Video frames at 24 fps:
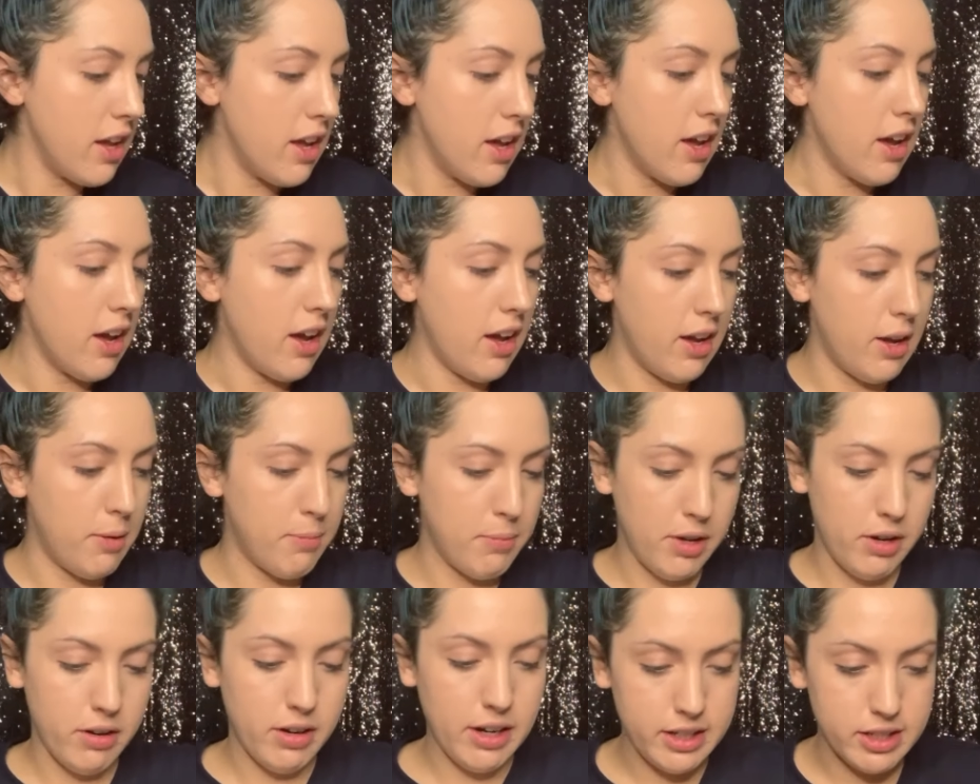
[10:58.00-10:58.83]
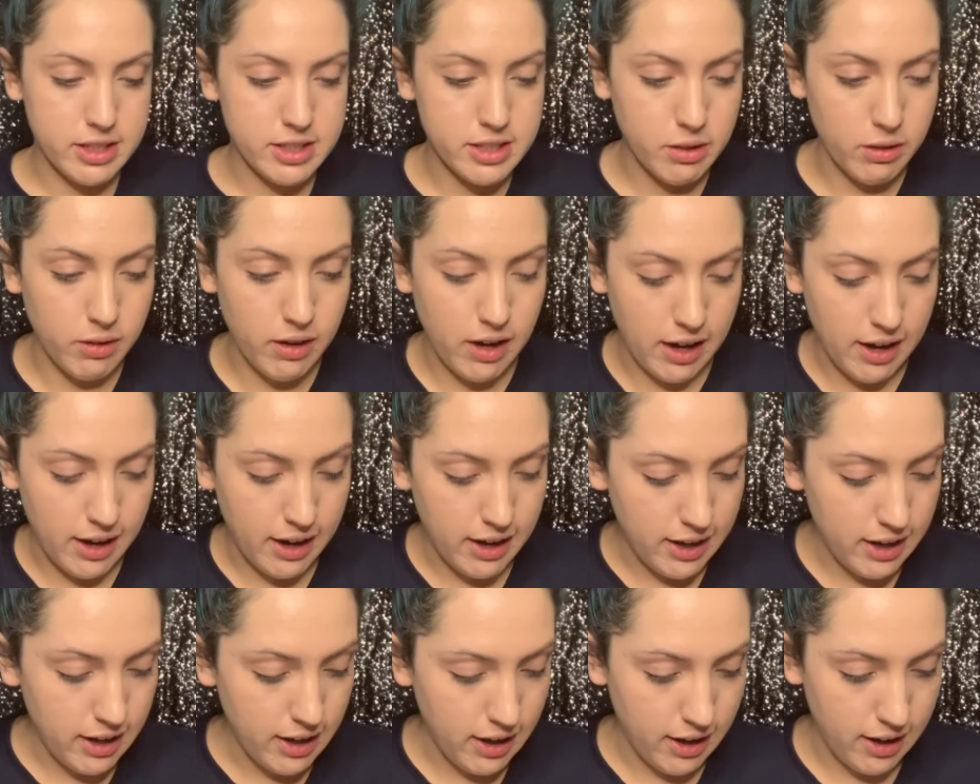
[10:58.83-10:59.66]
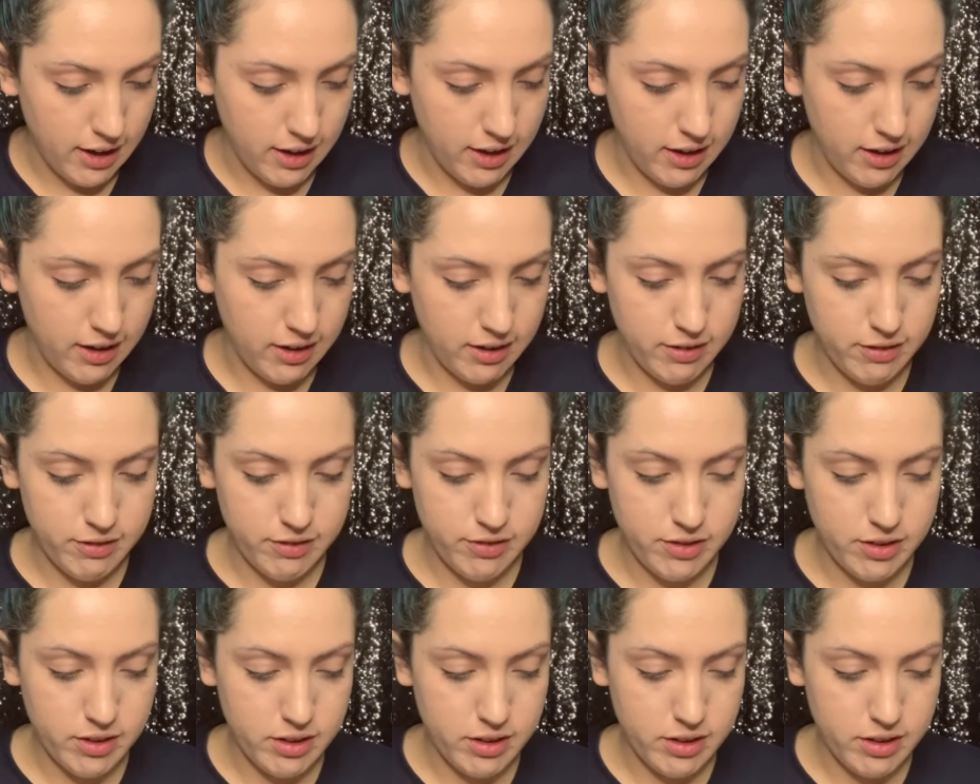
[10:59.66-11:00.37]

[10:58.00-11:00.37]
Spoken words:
All right, so I have